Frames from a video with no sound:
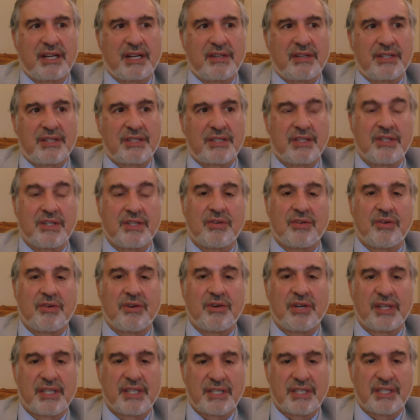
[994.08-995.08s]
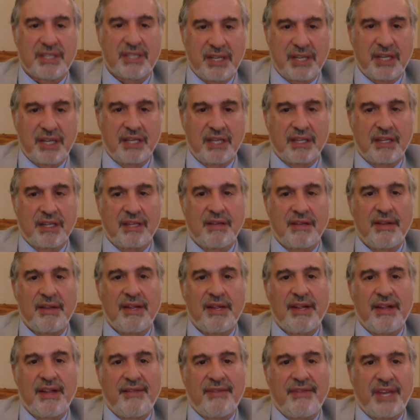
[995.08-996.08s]
by Congress on August
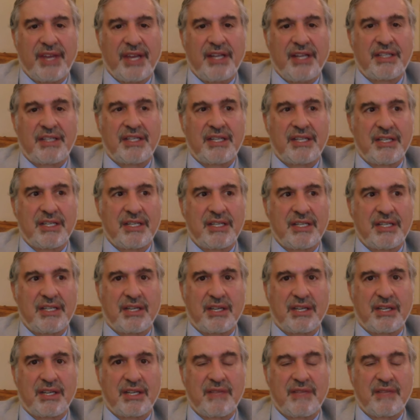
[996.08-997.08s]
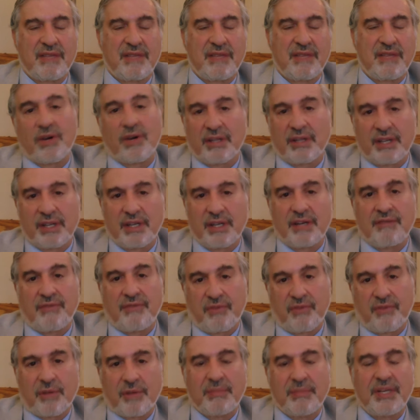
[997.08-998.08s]
10th, 1864,
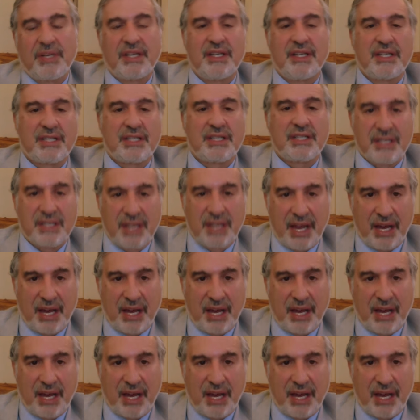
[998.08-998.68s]
that formally